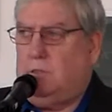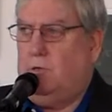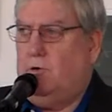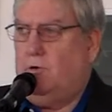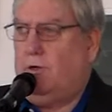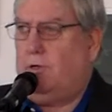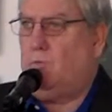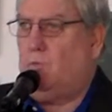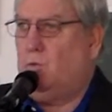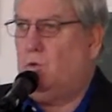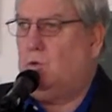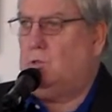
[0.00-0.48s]

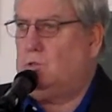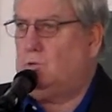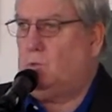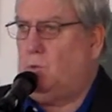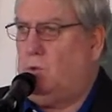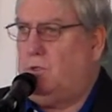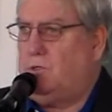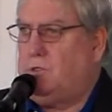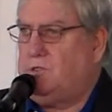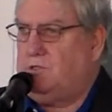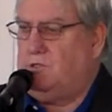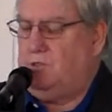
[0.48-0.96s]
During
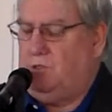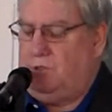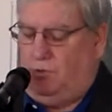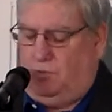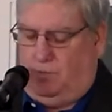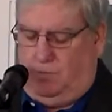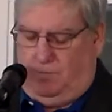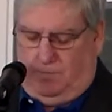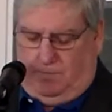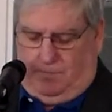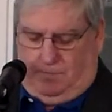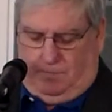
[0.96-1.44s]
World War
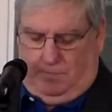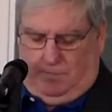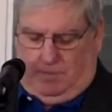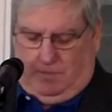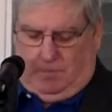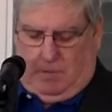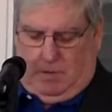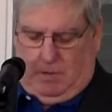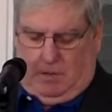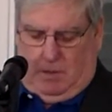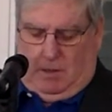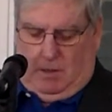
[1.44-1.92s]
II,
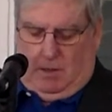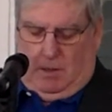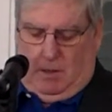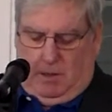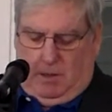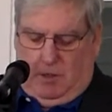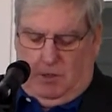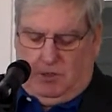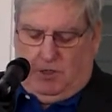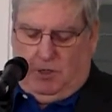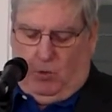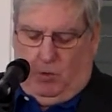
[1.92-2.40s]

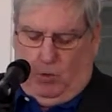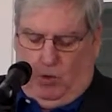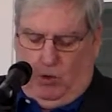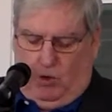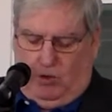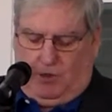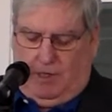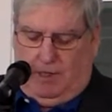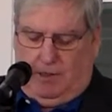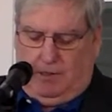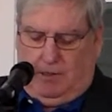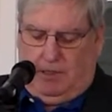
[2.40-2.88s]
she
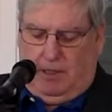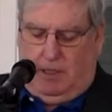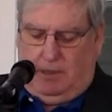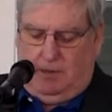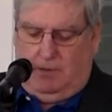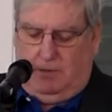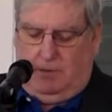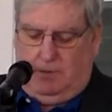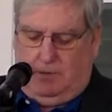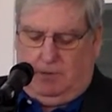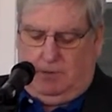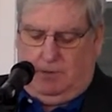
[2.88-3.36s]
worked at
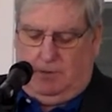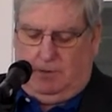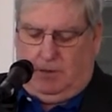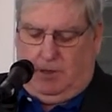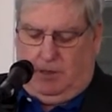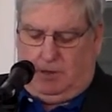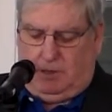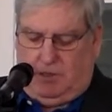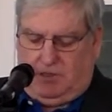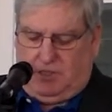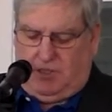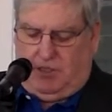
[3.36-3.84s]

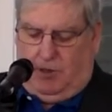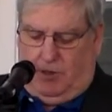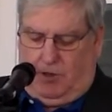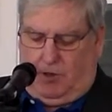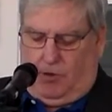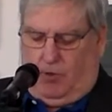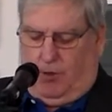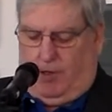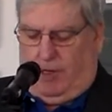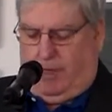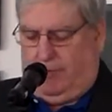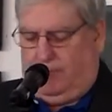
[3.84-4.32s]
Douglas
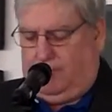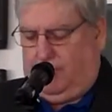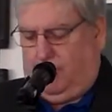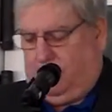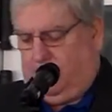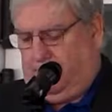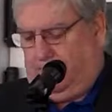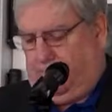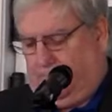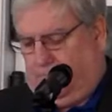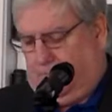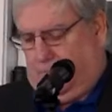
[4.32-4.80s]

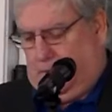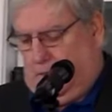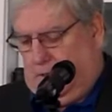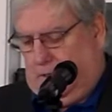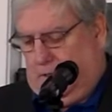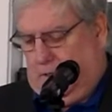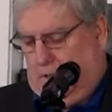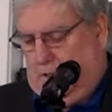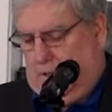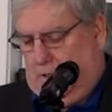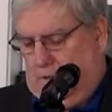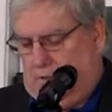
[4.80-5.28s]
Aircraft.
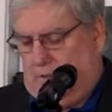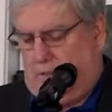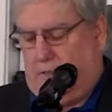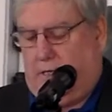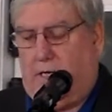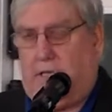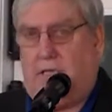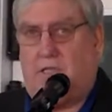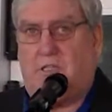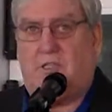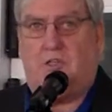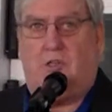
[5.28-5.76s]

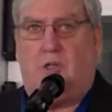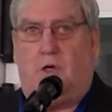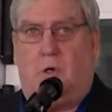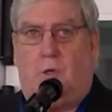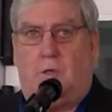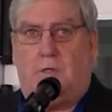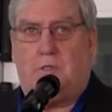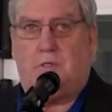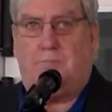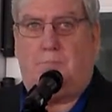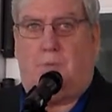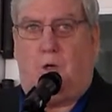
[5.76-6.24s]
Today it's
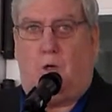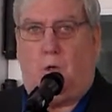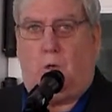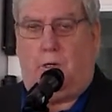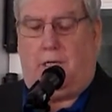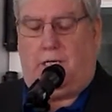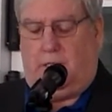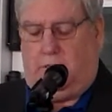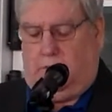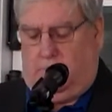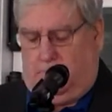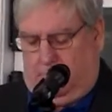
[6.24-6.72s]
known as
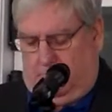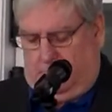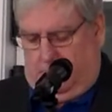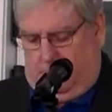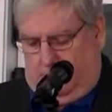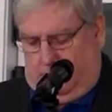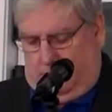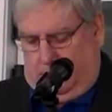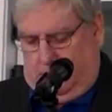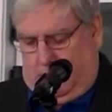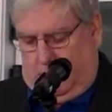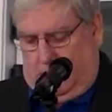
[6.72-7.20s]
Boeing.
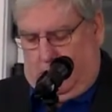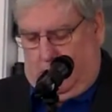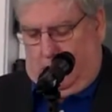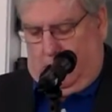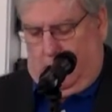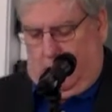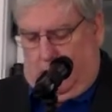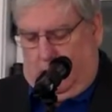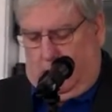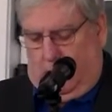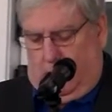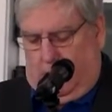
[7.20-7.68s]

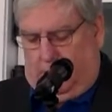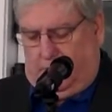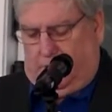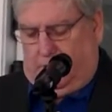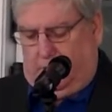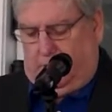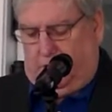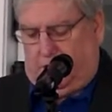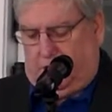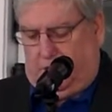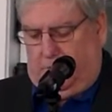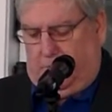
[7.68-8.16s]

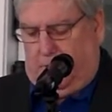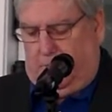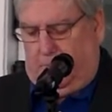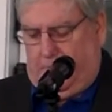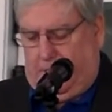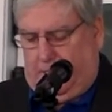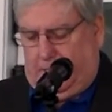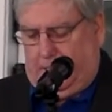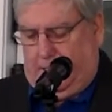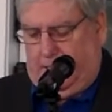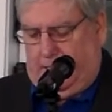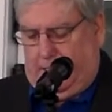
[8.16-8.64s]
Until she
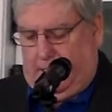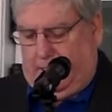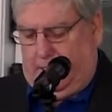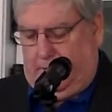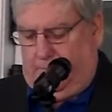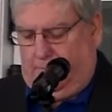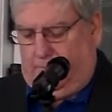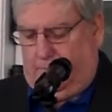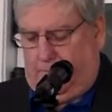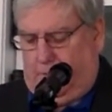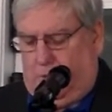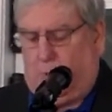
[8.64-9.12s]
met my
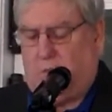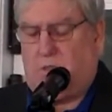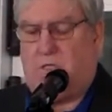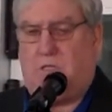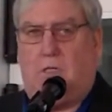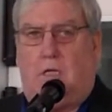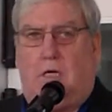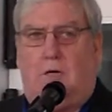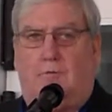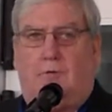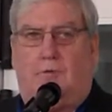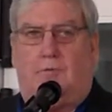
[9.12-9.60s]
dad, it
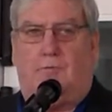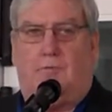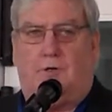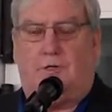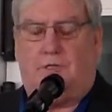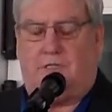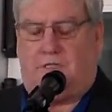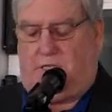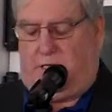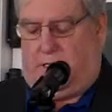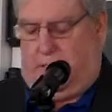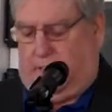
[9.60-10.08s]
was love at
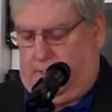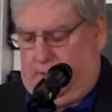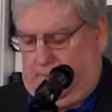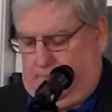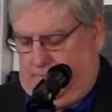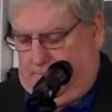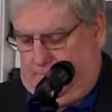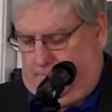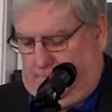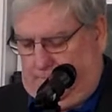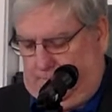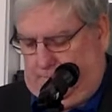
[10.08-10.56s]
first sight.
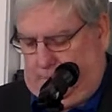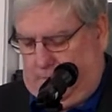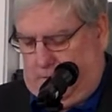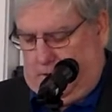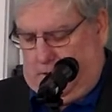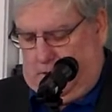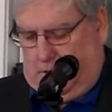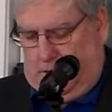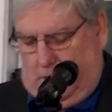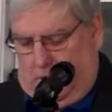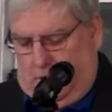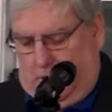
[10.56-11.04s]

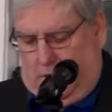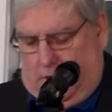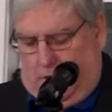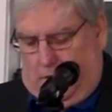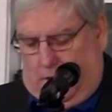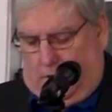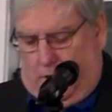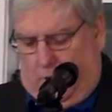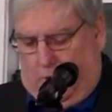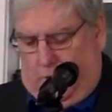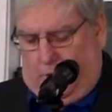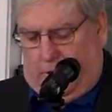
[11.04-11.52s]

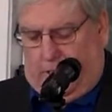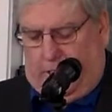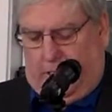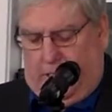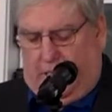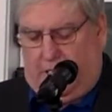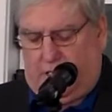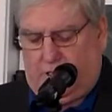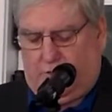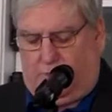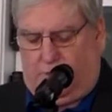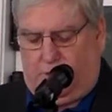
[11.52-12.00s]
They were
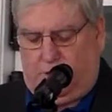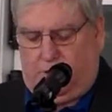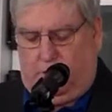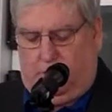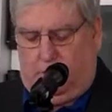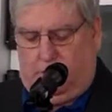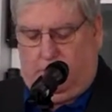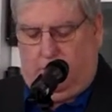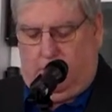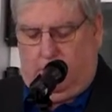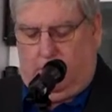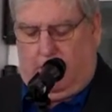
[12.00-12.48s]
engaged
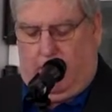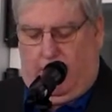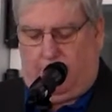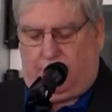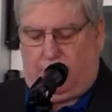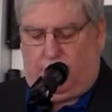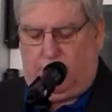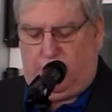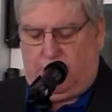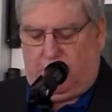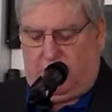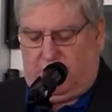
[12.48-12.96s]

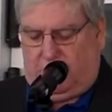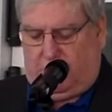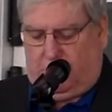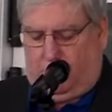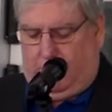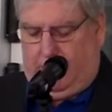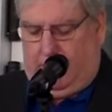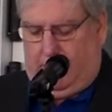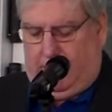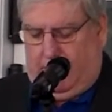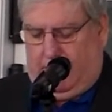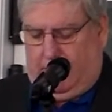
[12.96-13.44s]
after
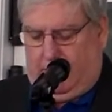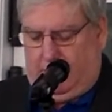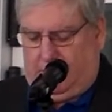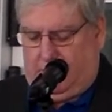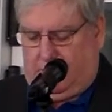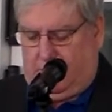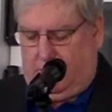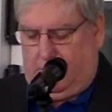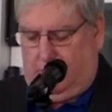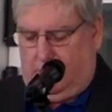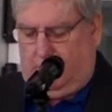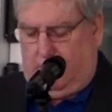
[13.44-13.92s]
just 3
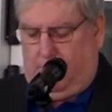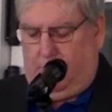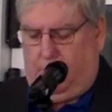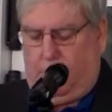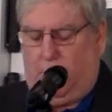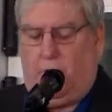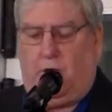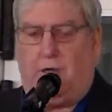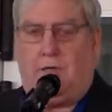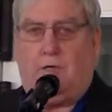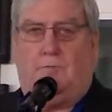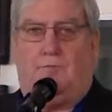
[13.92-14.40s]
days
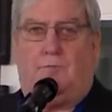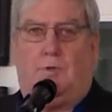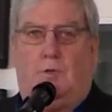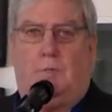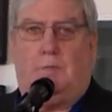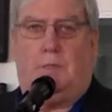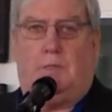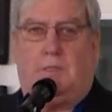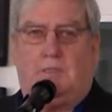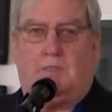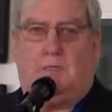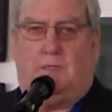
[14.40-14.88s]
and married a
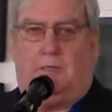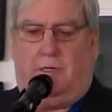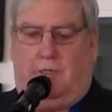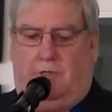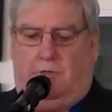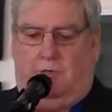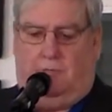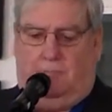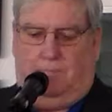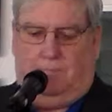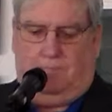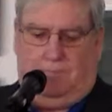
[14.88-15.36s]
few months
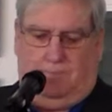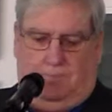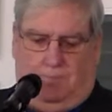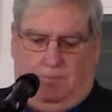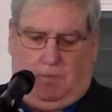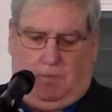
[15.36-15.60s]
later.